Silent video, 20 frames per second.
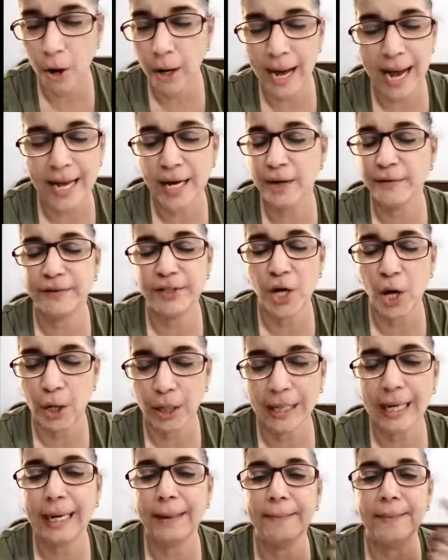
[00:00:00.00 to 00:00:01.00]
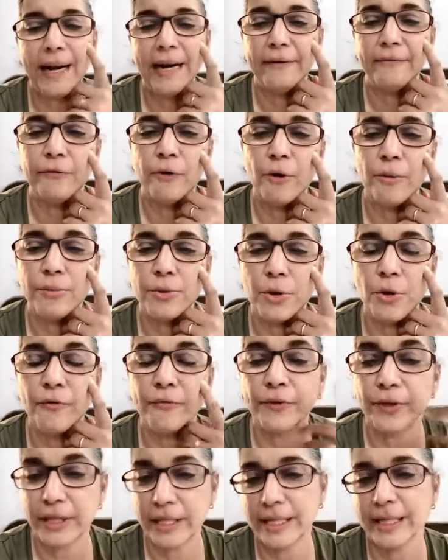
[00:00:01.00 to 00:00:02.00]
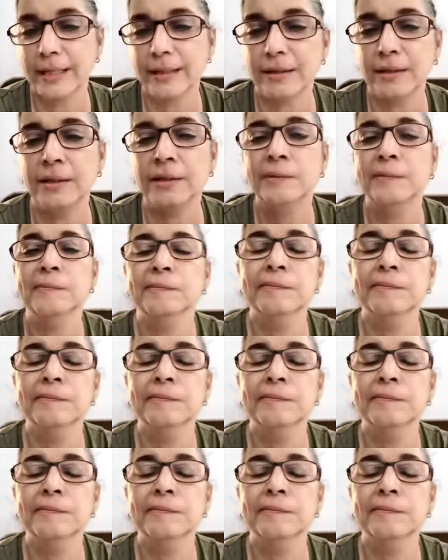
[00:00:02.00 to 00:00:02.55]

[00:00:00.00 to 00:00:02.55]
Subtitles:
any of the online platforms or for theater.